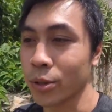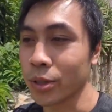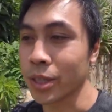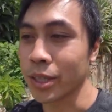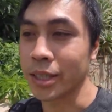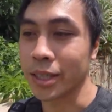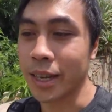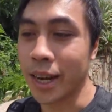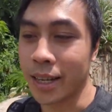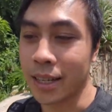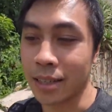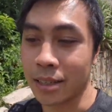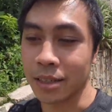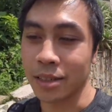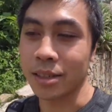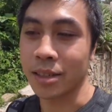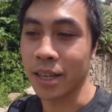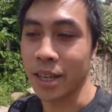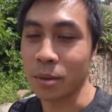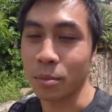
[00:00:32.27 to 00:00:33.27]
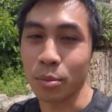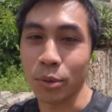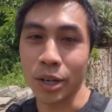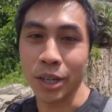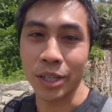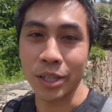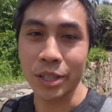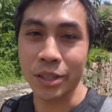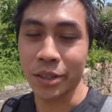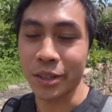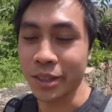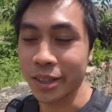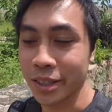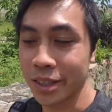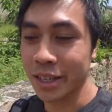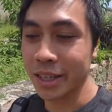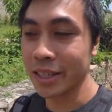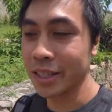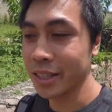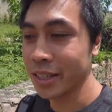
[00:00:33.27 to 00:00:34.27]
to kind of just take breaks during the
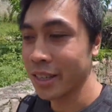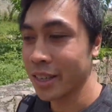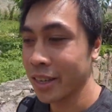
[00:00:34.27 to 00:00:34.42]
day.